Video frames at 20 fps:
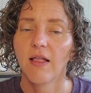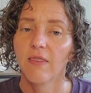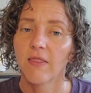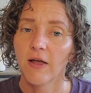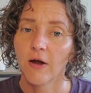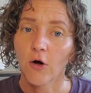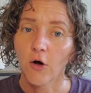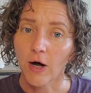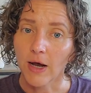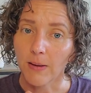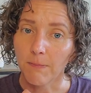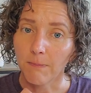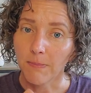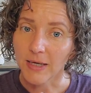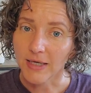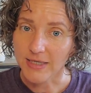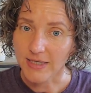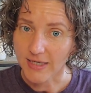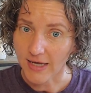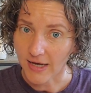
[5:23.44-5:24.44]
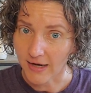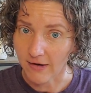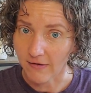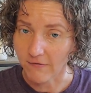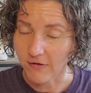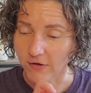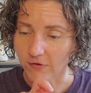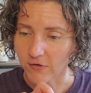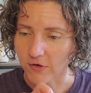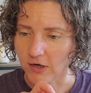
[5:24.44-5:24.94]
They are a
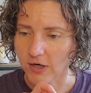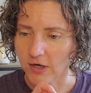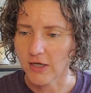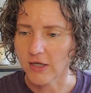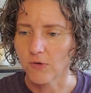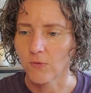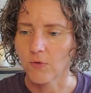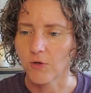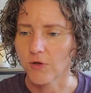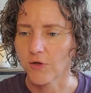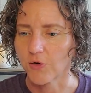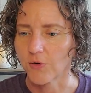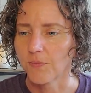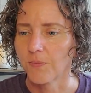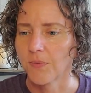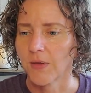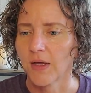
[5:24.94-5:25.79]
must-have for any oiler.